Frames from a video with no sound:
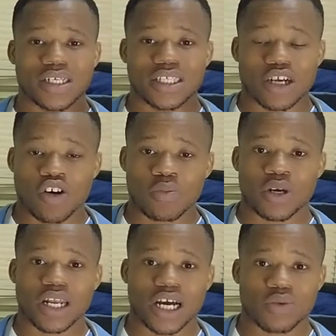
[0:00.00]
is a
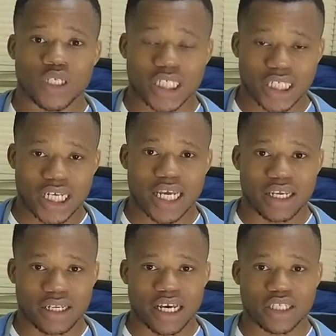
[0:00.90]
common language here
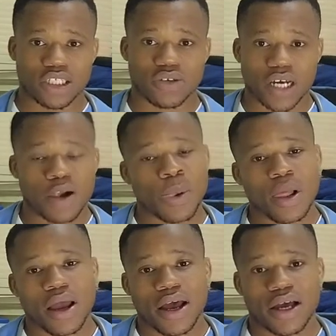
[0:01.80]
in nigeria
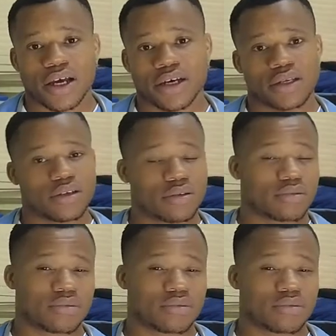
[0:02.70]
and